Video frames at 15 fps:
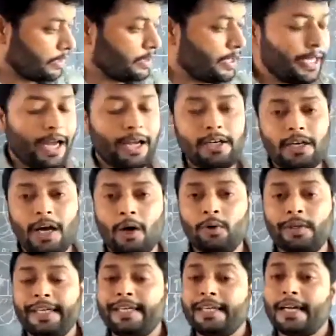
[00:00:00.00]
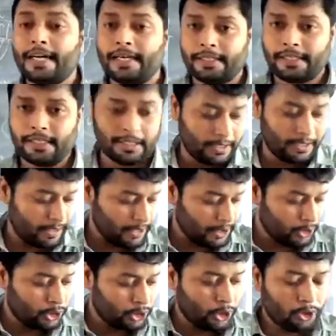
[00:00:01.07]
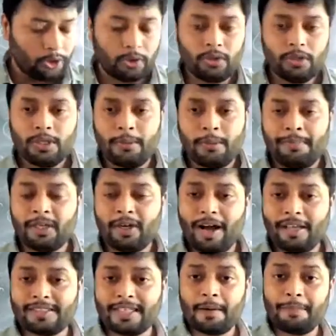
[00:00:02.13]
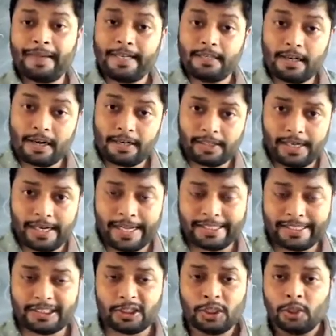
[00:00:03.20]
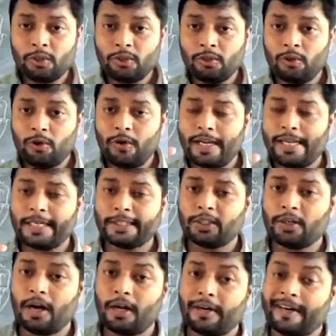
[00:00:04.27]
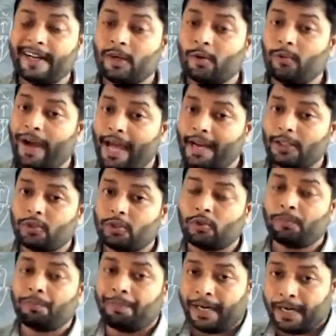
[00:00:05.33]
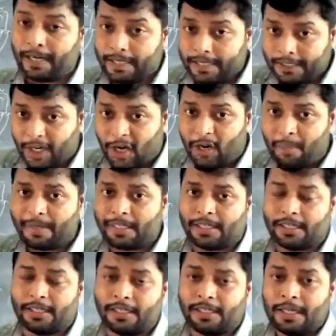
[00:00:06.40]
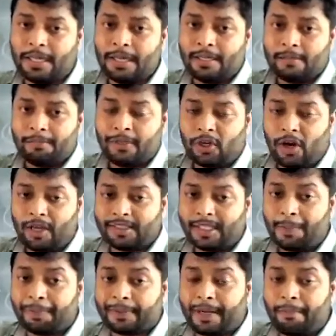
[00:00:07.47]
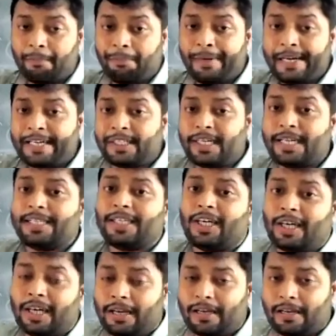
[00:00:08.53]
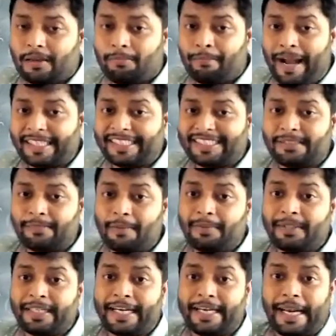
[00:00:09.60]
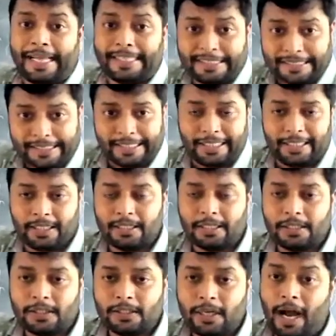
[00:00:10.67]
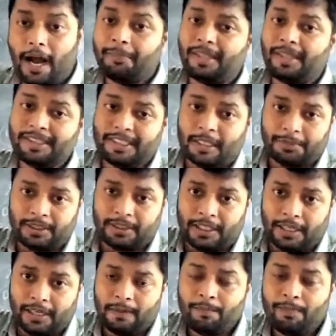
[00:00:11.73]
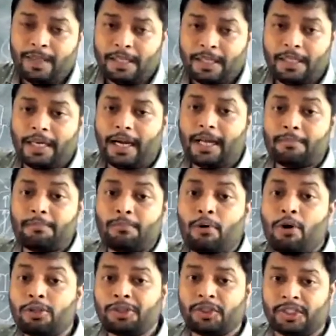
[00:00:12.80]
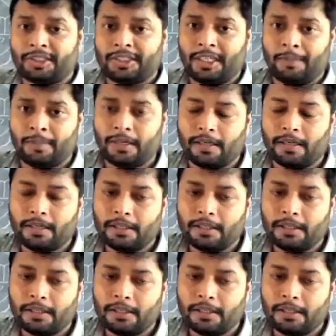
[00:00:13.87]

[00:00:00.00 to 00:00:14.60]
They are now inert. So, because of inertness, no electron required to fill in the orbital because of completing the maximum tendency of the subcell, they are most stable.